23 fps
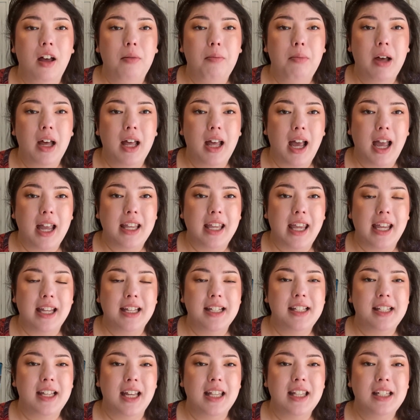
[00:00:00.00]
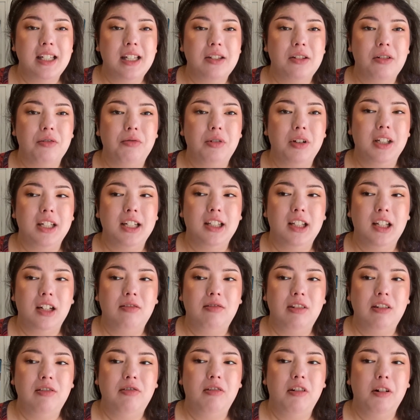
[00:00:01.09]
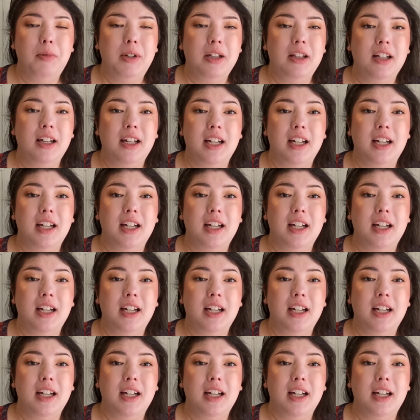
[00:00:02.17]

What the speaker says: But I can say this is a really lovely formula